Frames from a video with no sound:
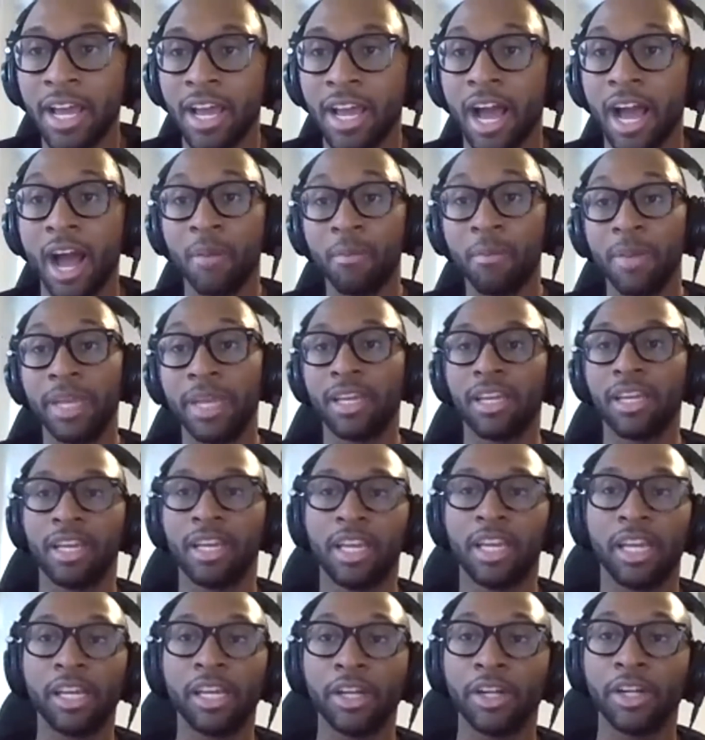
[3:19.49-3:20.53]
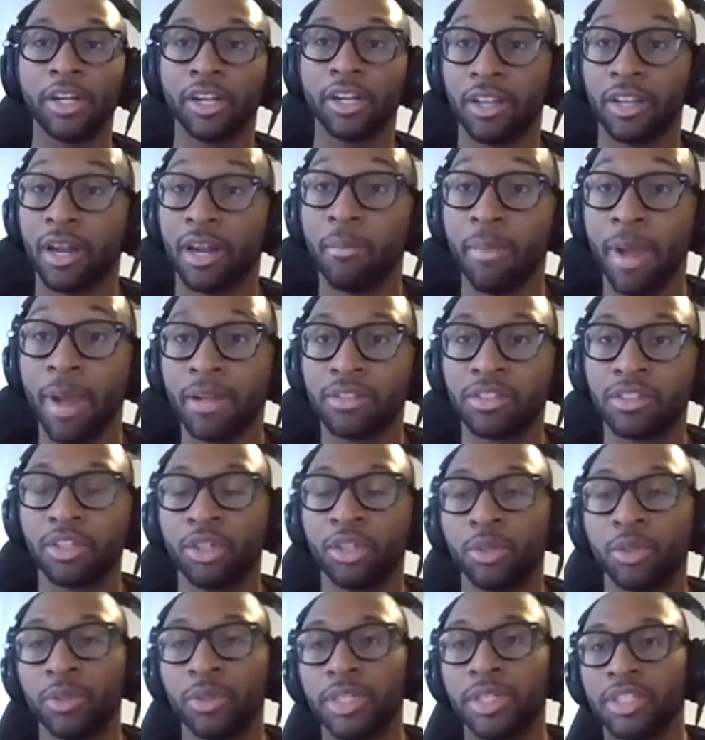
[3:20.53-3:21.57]
I'm making here that I'm about
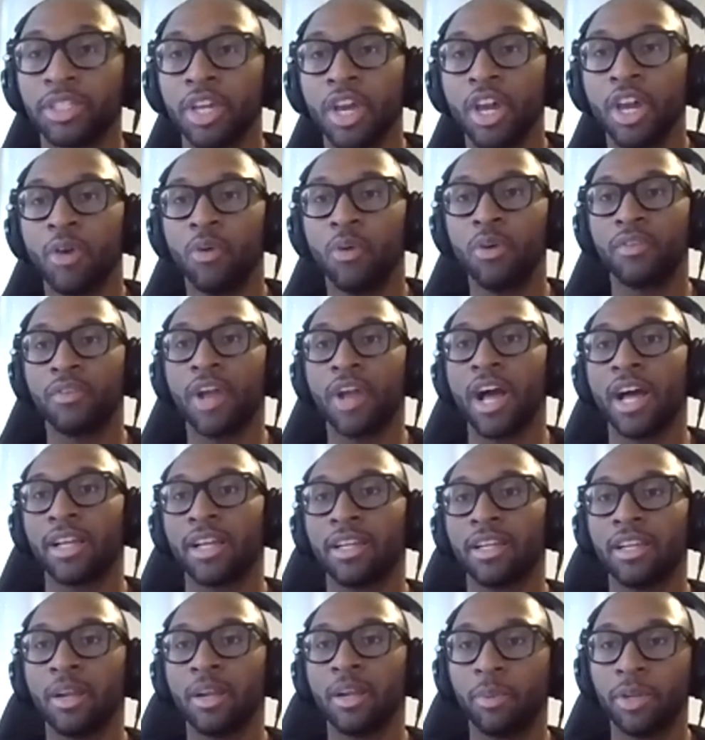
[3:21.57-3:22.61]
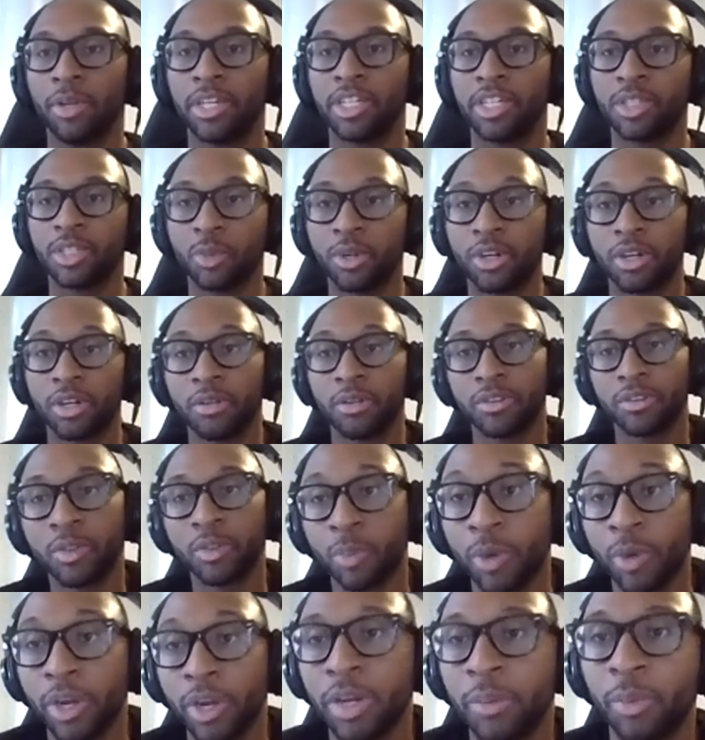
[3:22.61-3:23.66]
to is we've gotten in a place where
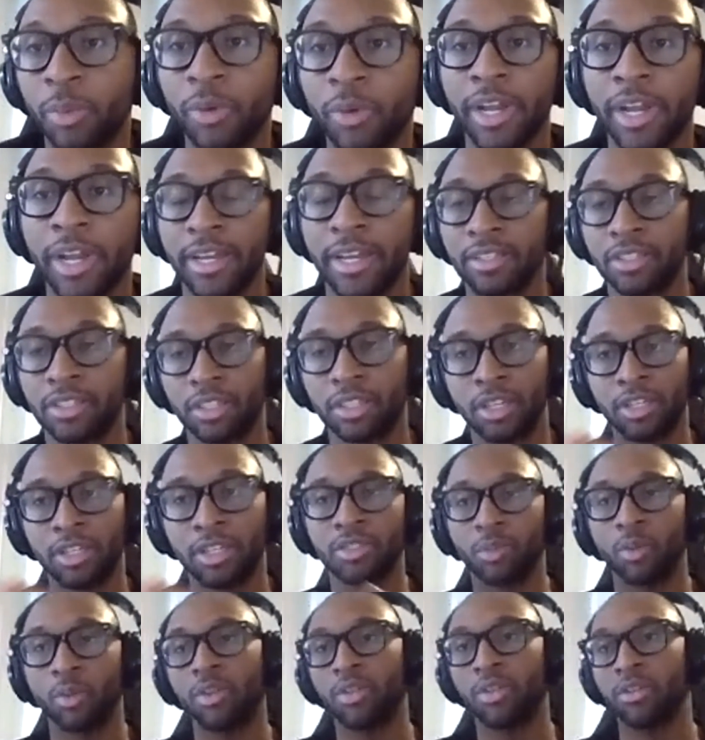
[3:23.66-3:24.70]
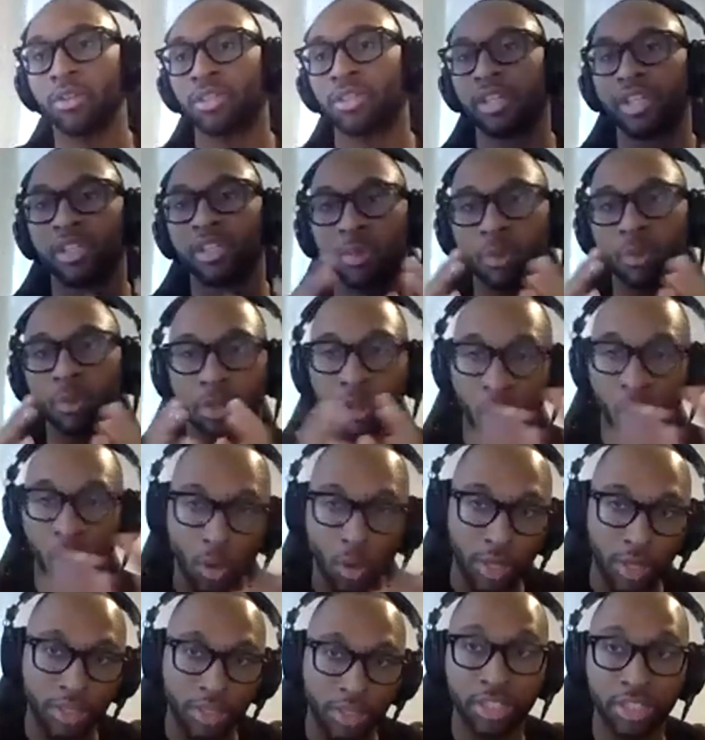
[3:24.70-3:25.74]
spray and pray is one of those things where
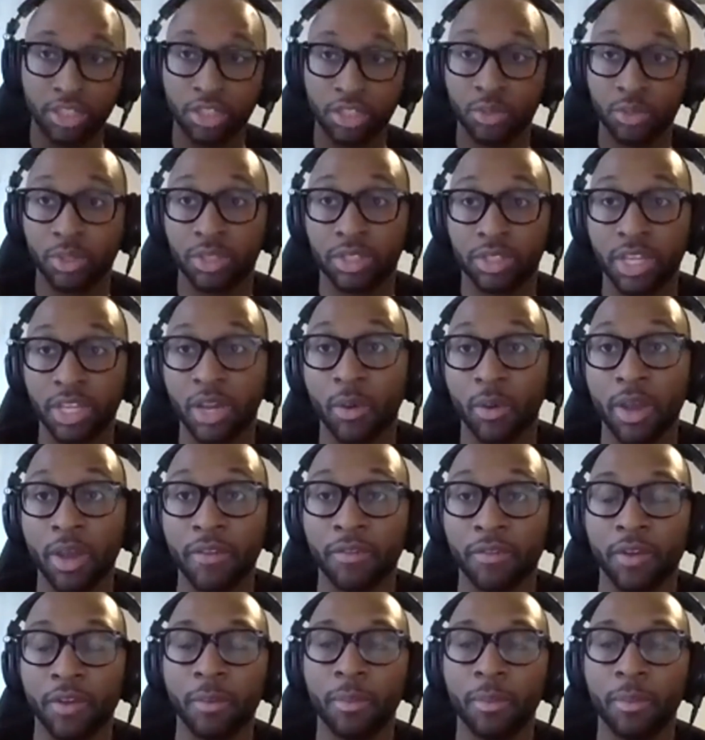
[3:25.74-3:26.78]
organizations want to stay away from,